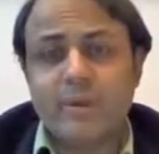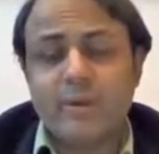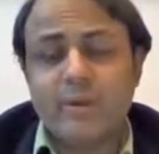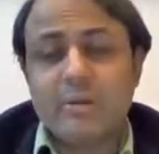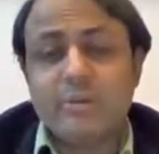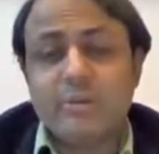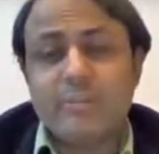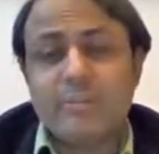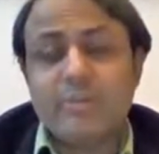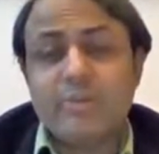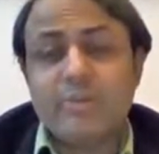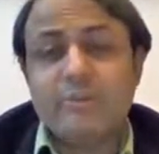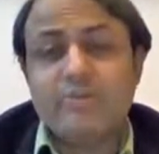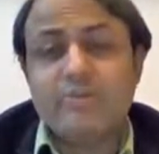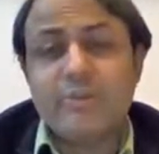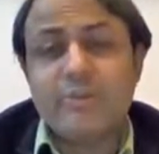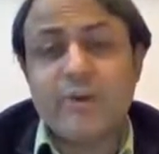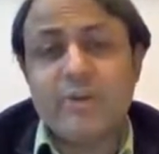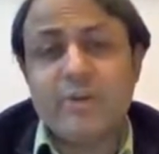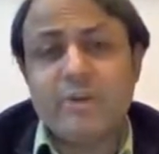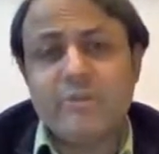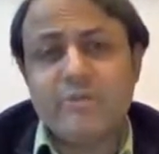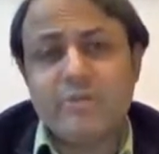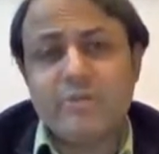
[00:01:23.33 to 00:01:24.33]
Because we are
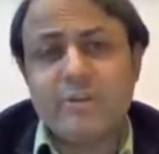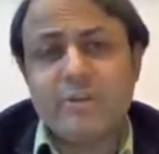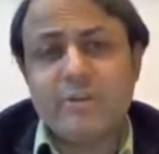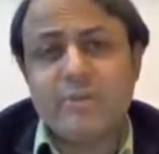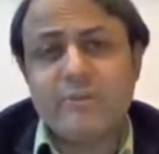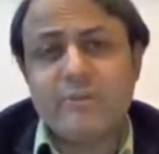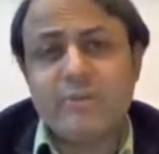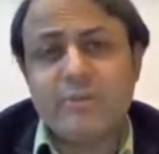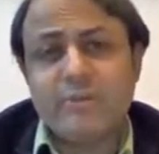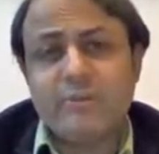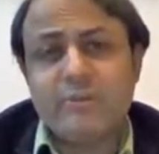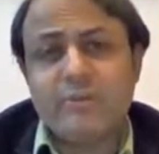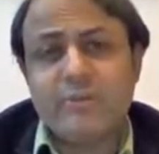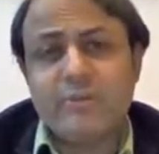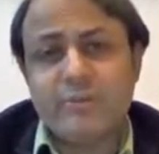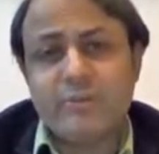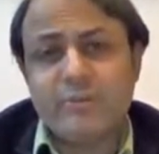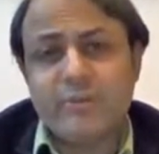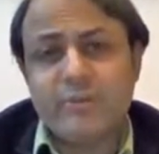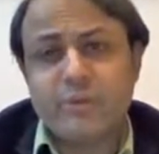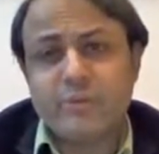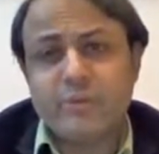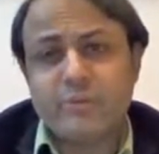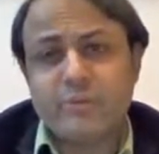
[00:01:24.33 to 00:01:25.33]
living in the world of
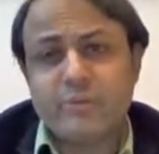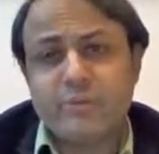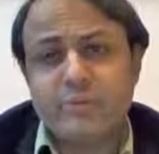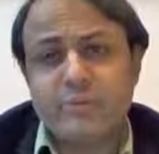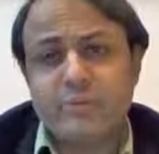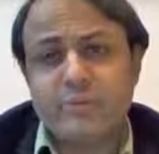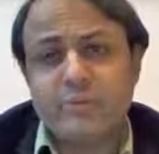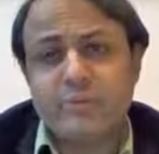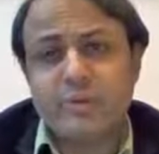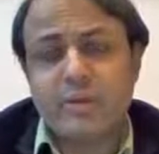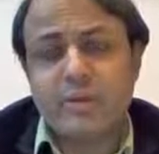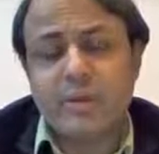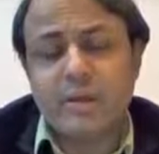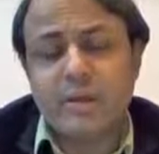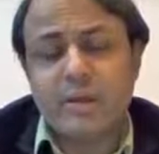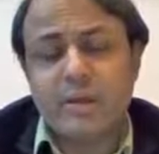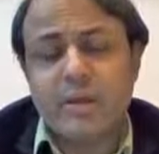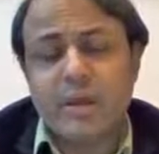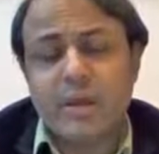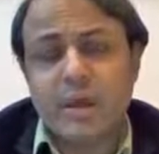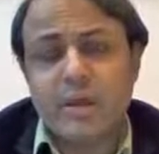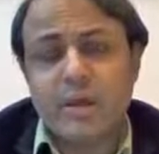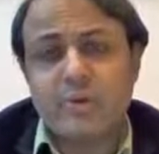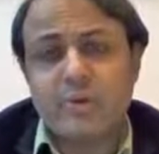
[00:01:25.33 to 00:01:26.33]
innovation
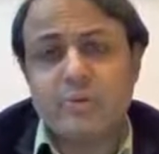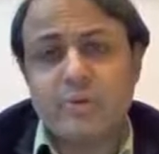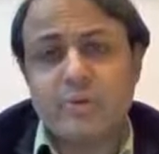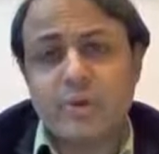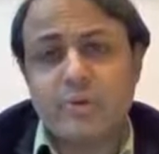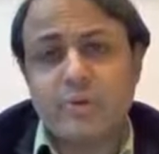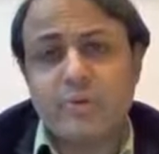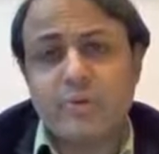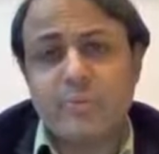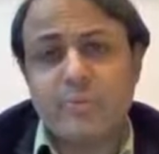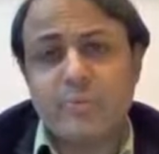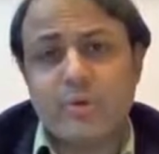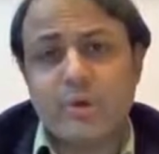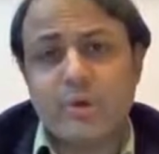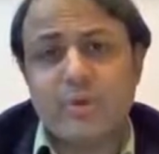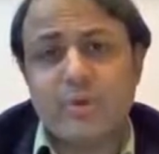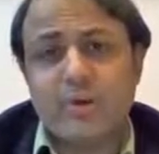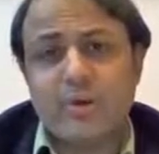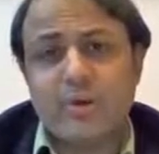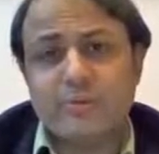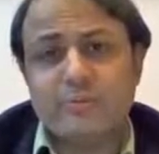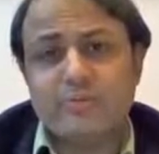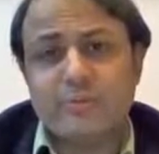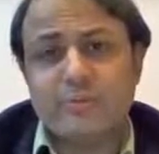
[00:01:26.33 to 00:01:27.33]
and shorter product
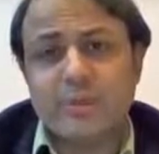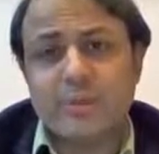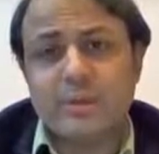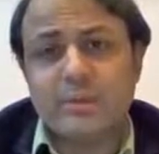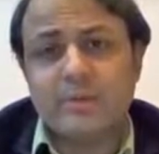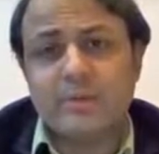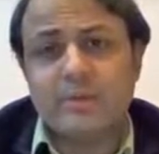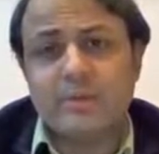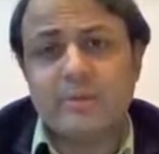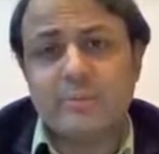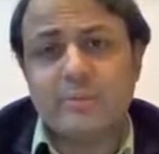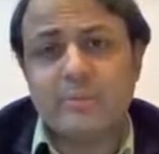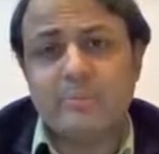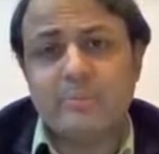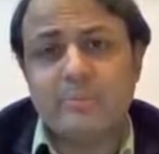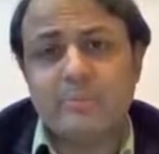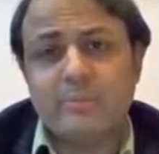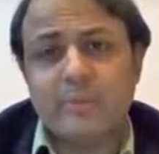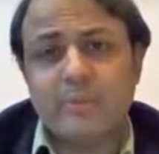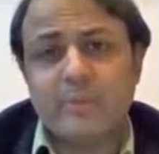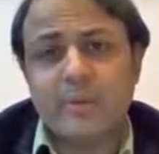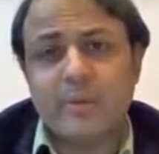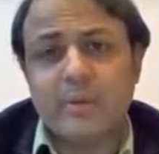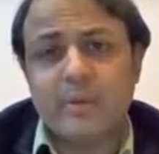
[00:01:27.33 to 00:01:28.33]
life cycle.
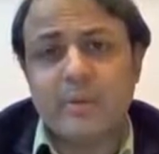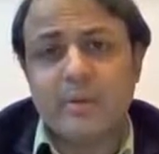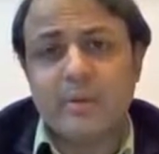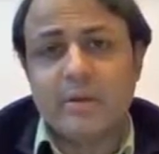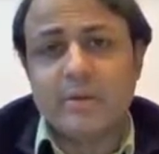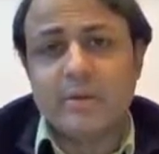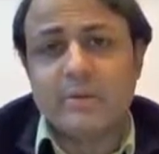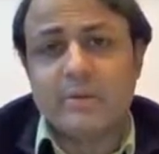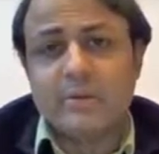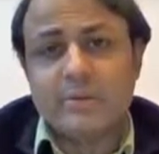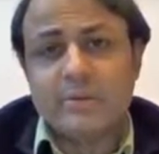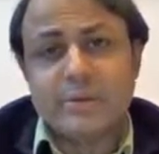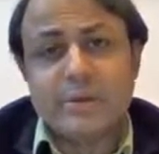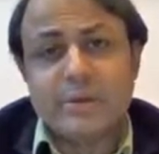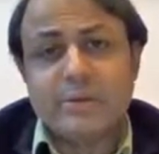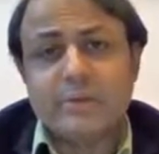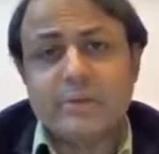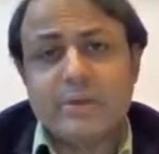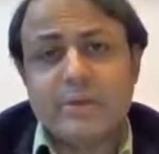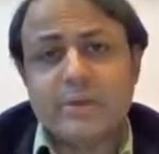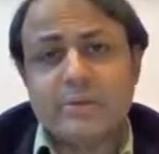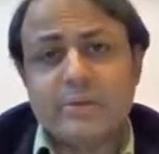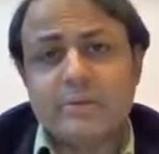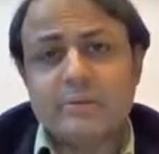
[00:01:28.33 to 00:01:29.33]
These
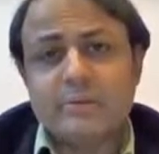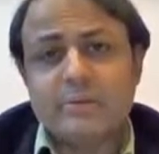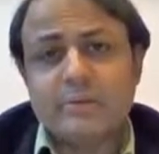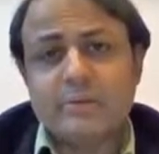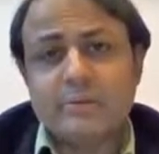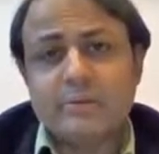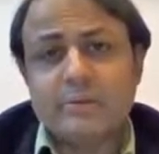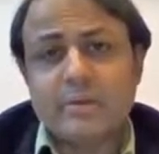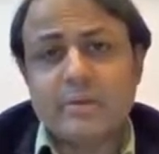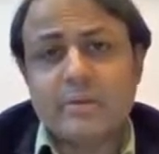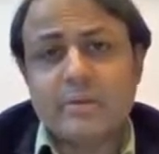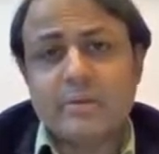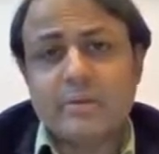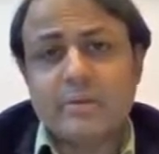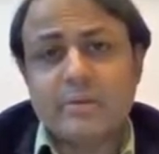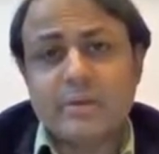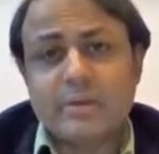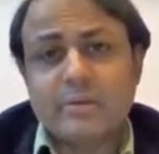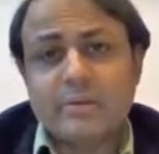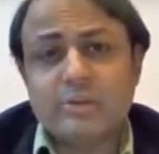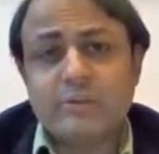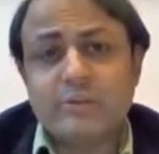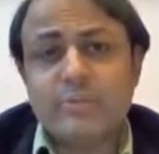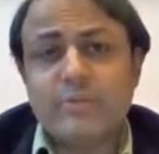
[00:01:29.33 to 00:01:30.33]
days,
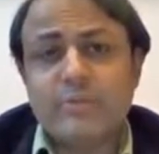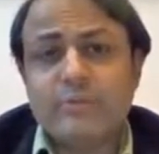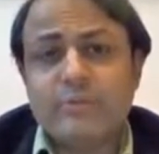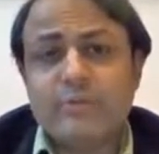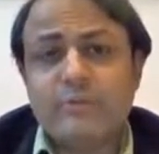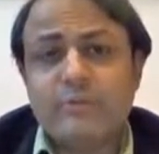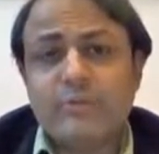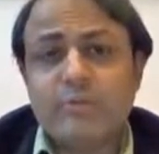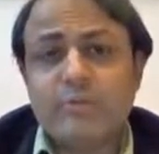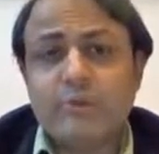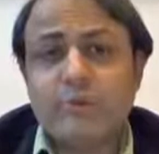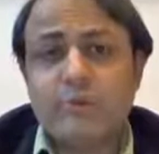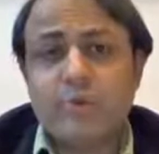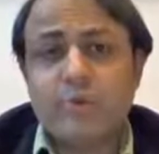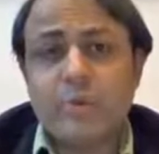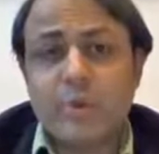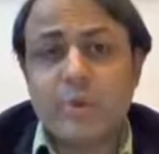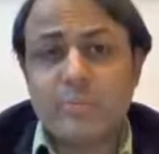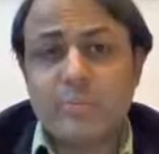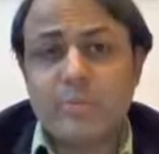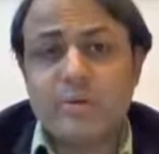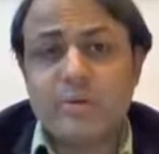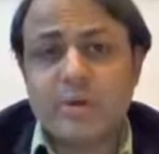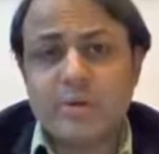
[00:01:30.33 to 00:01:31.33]
customers want to
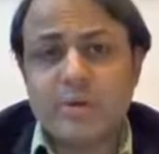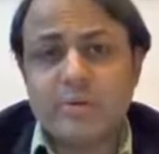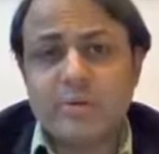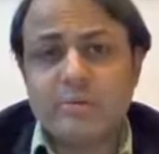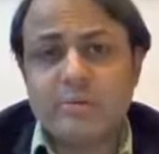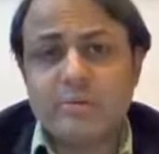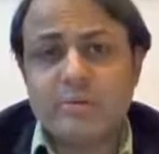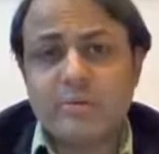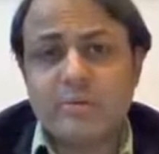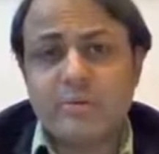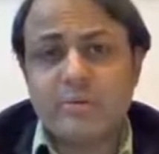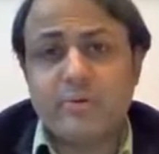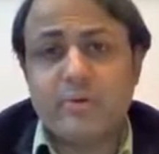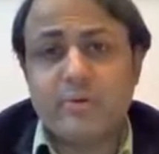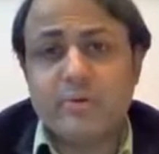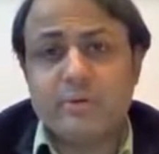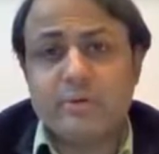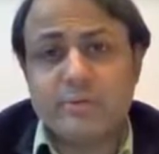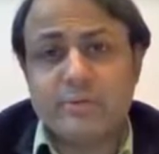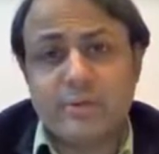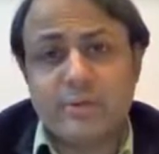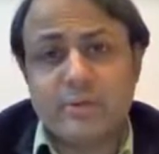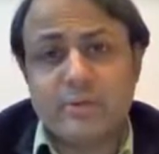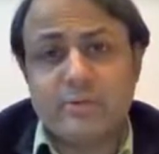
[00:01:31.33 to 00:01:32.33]
upgrade or
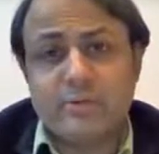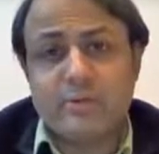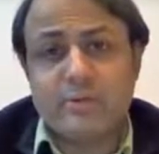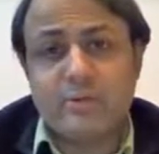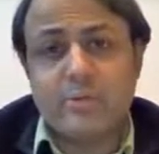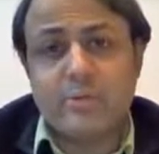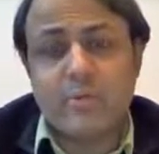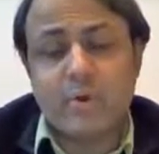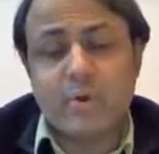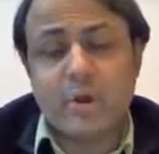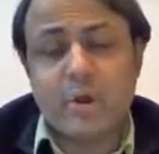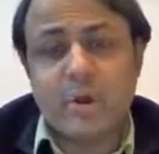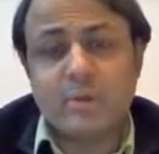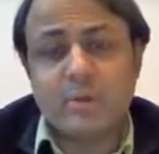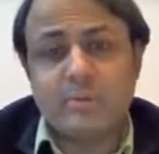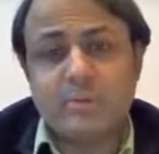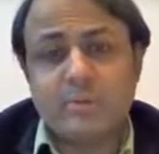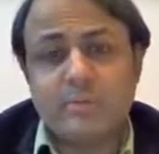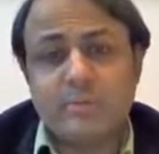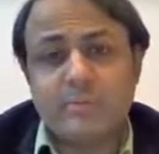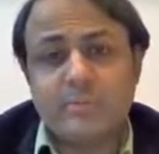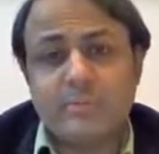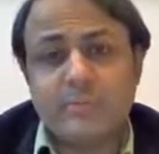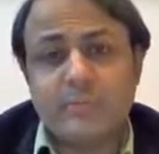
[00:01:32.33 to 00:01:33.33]
exchange their
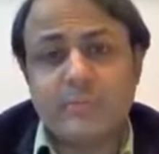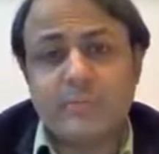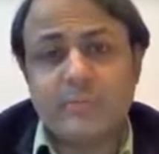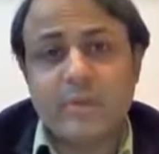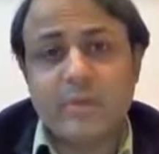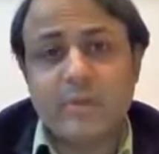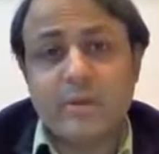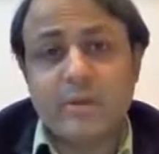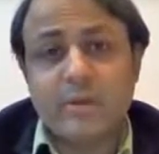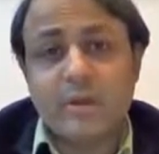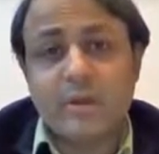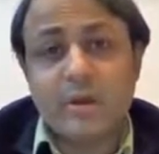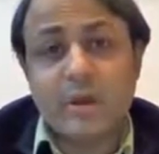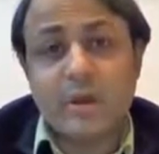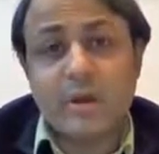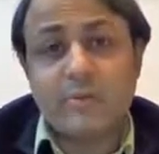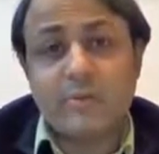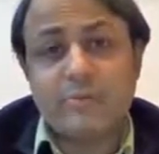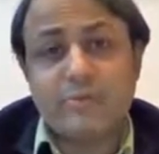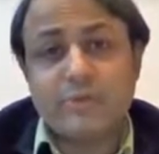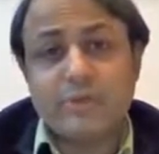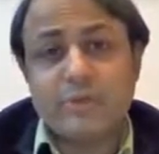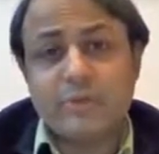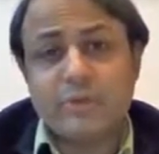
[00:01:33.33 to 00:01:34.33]
products
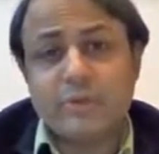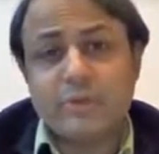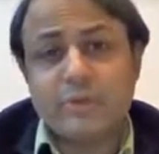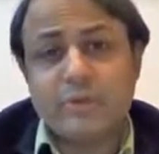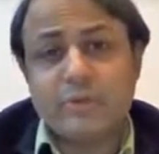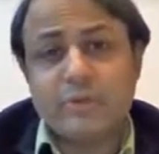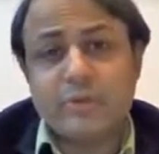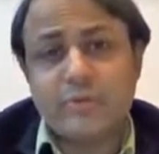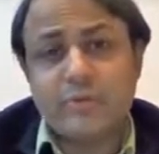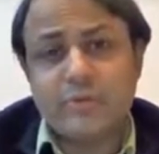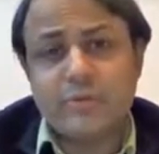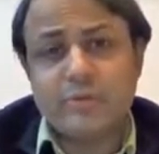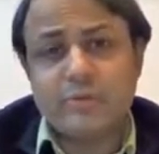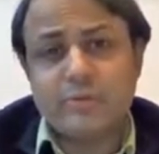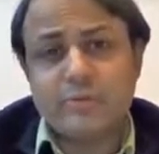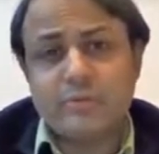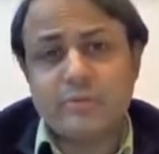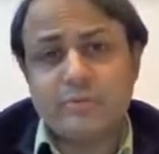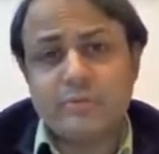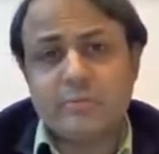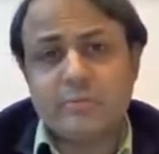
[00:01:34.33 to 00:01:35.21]
after certain duration.